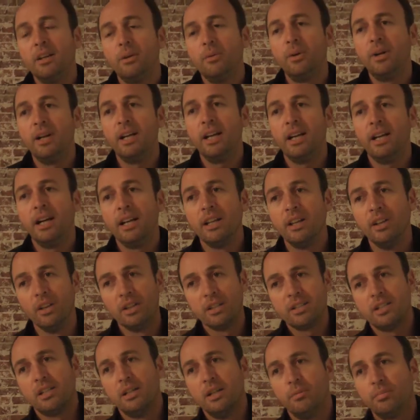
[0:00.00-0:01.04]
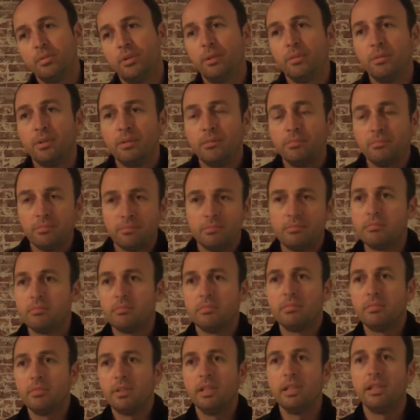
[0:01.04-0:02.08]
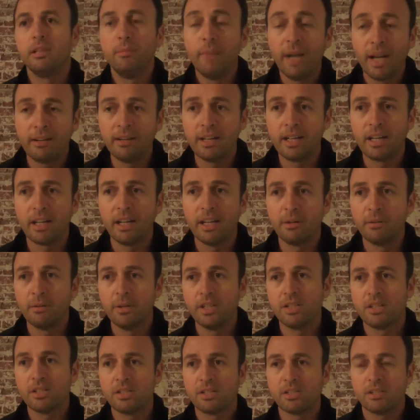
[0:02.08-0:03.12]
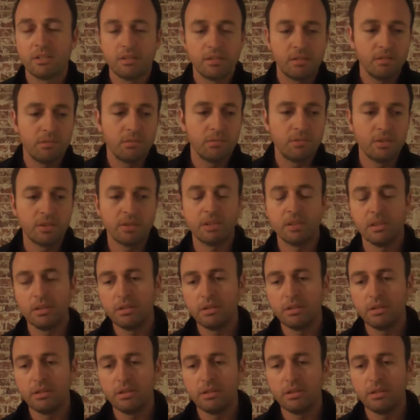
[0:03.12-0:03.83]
where I looked at a problem in America, which was,